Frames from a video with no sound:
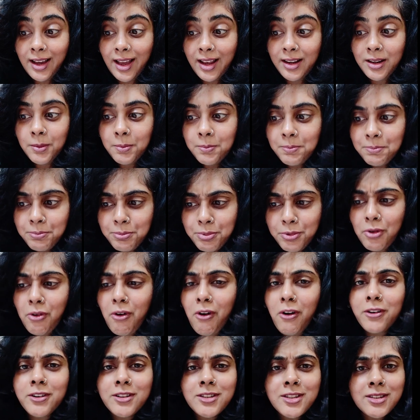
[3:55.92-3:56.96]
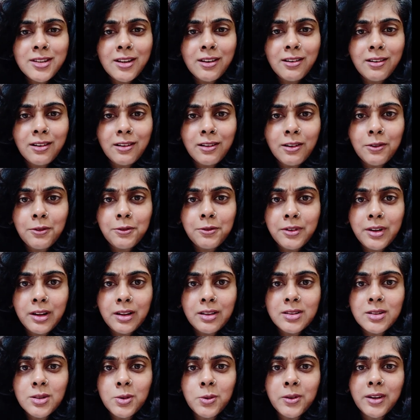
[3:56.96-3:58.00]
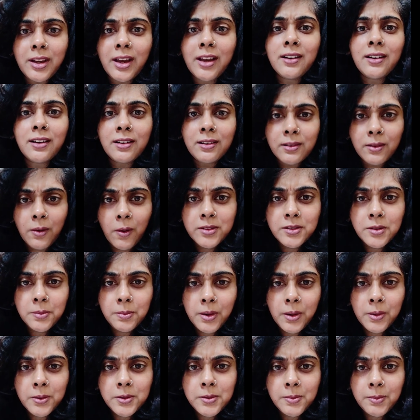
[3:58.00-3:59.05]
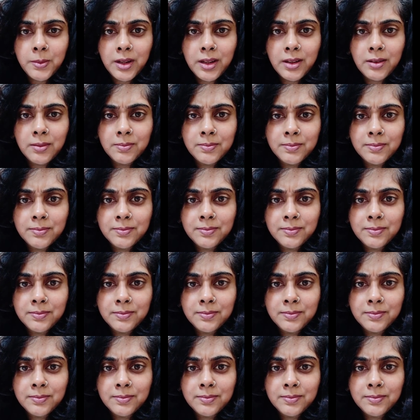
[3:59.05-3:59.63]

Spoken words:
and a broad circle of friends who care a lot about me.